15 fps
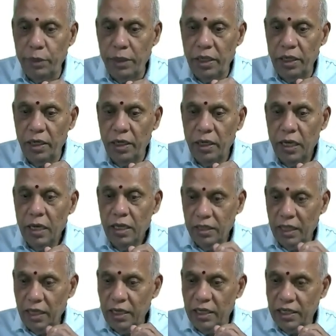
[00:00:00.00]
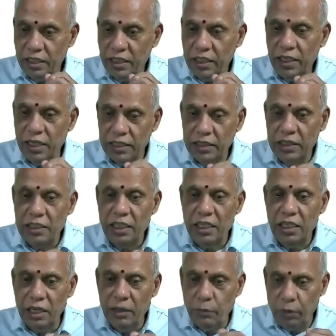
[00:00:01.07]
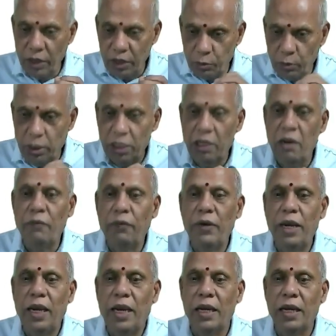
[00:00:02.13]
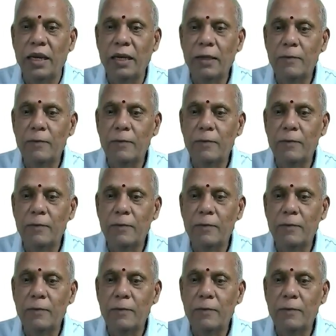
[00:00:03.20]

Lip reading: B, then is it necessary that B is brother of A?